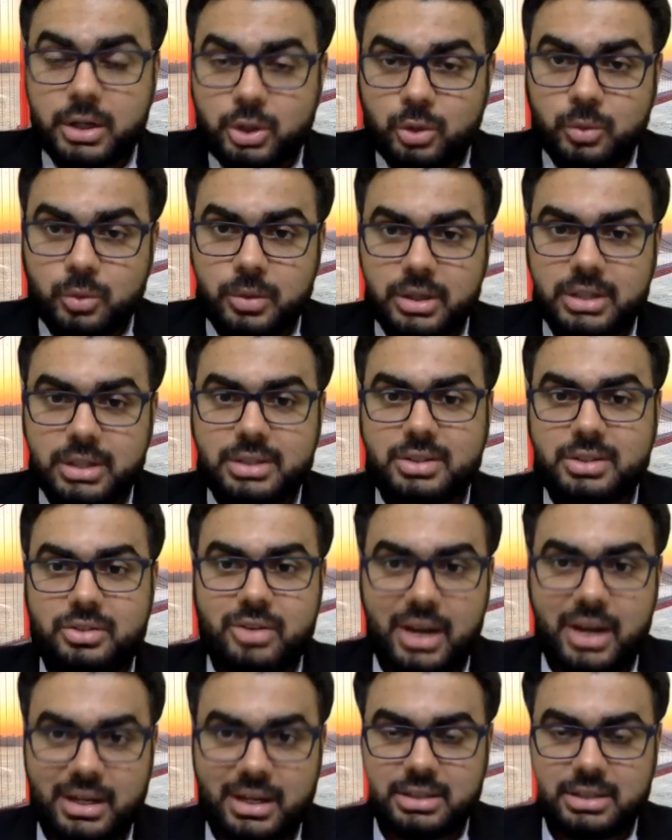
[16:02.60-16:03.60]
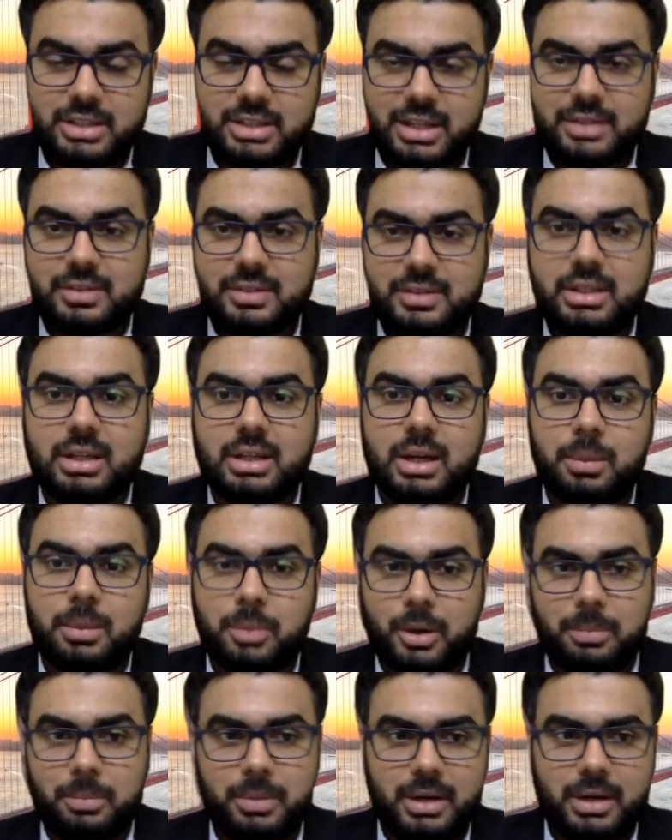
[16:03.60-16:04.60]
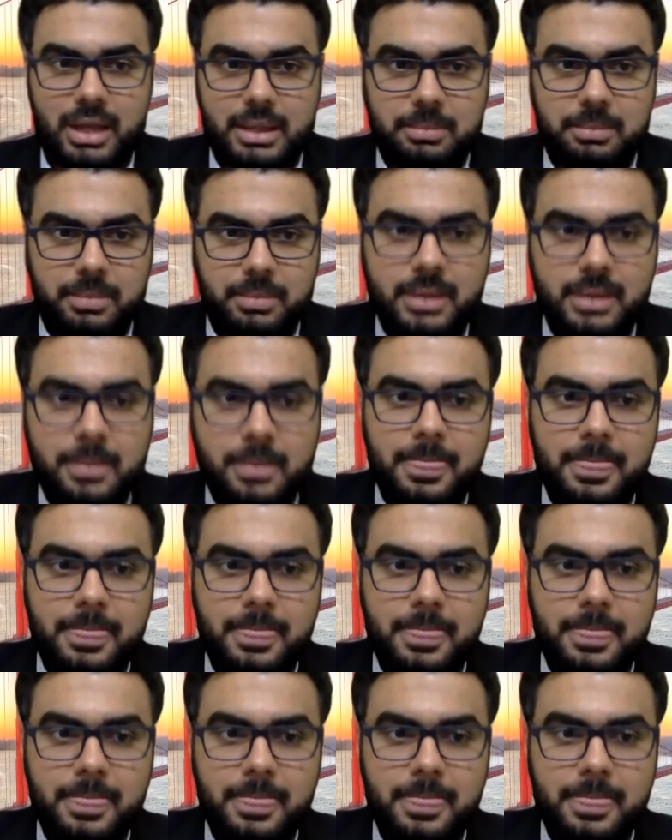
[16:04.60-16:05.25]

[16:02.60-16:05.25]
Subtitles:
towards strategizing a proper IP.